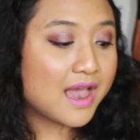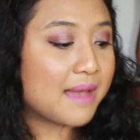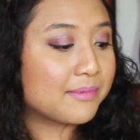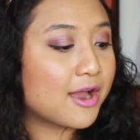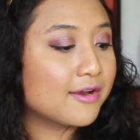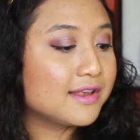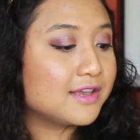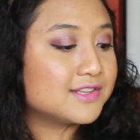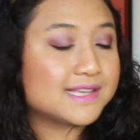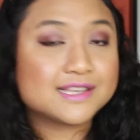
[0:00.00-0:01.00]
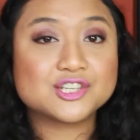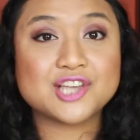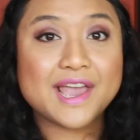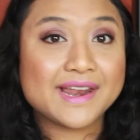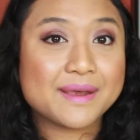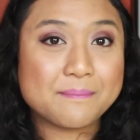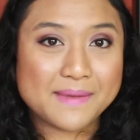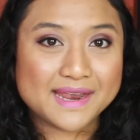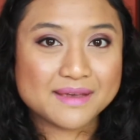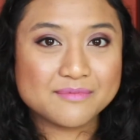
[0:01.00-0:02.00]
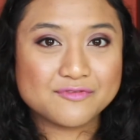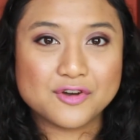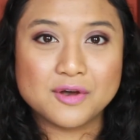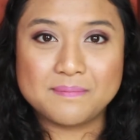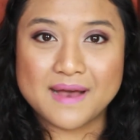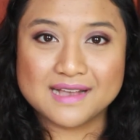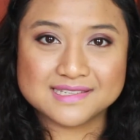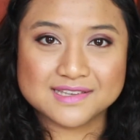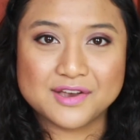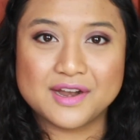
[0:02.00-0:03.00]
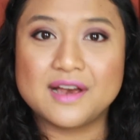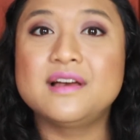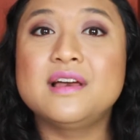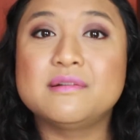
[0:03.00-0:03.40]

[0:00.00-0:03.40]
I'm currently using the shade Medium 4 Barcelona,